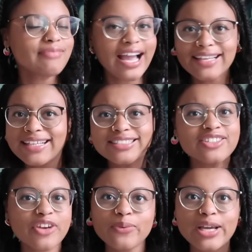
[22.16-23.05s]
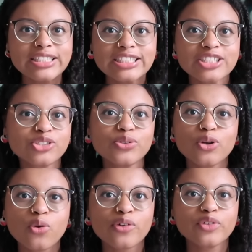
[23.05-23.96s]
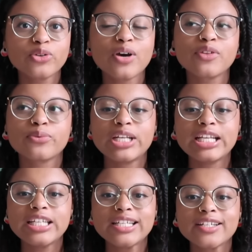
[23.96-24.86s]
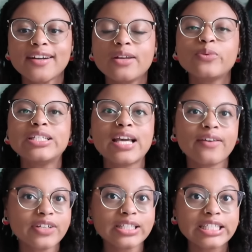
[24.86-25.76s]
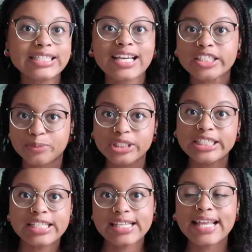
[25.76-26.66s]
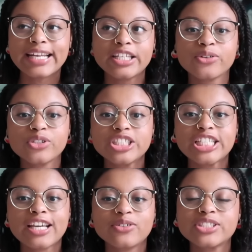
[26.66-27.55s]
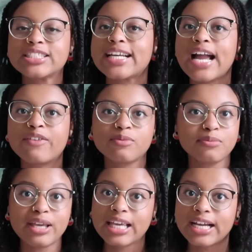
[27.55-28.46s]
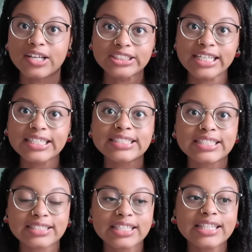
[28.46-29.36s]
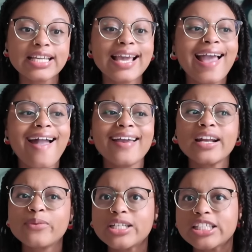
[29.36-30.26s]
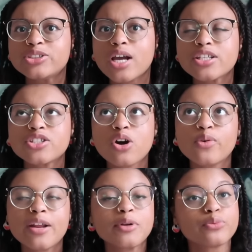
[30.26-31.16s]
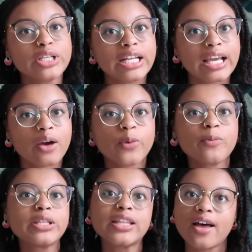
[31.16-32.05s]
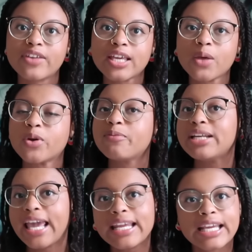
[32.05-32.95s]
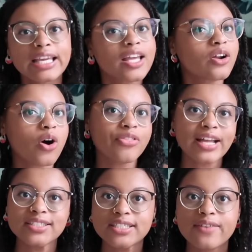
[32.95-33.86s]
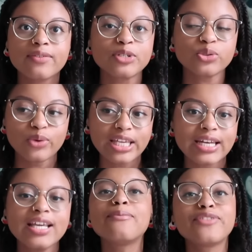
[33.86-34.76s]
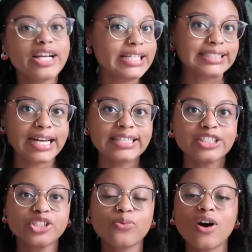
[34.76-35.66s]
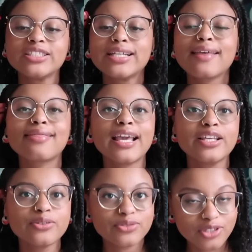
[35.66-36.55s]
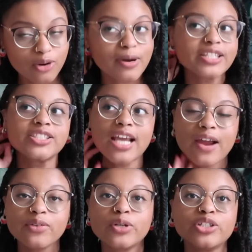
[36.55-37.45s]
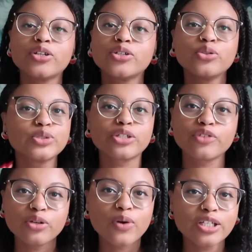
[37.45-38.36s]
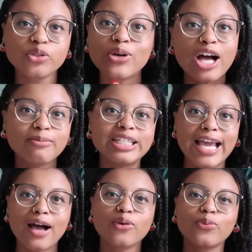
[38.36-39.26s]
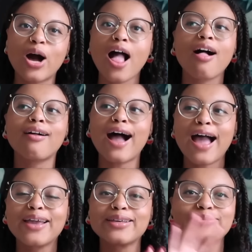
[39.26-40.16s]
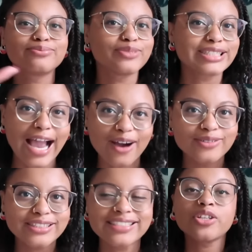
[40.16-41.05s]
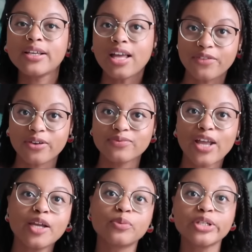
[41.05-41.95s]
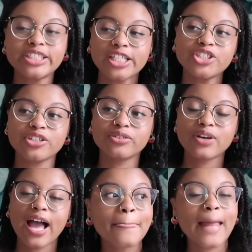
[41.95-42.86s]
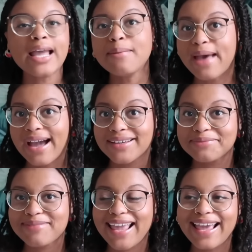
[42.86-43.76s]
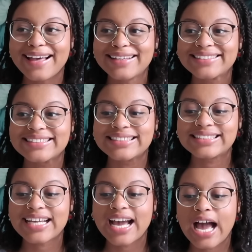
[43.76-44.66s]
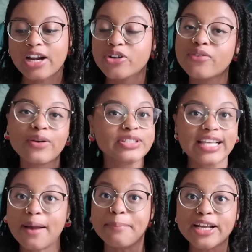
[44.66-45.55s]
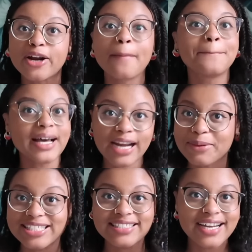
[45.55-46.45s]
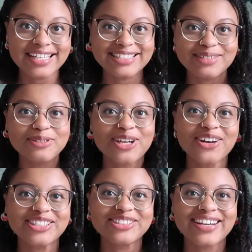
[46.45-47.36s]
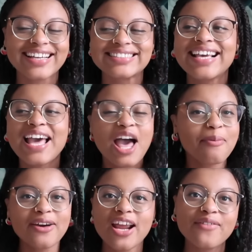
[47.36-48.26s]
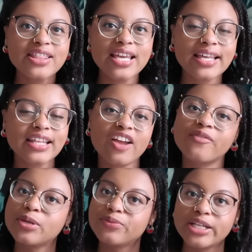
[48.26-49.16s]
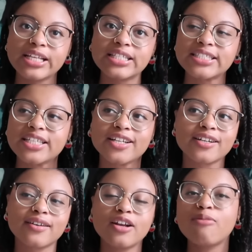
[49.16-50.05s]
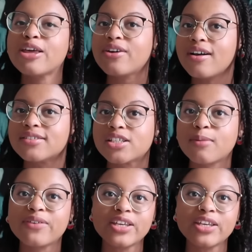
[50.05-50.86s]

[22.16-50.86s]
I think it's a great way to just do an overview of the reading year and we definitely desperately need that here on the channel since I haven't been making content consistently and I want to let you guys know what I've been reading and what I've been loving and what I've been hating and all that stuff in between. I'm very excited that you're watching. Thank you so much to everyone who was a real one who held me down while I was out. So I love you. I appreciate you. I am back and I don't know if I would say I'm better, but I'm excited to be talking to you guys about everything that I've been reading this year and all my thoughts and all my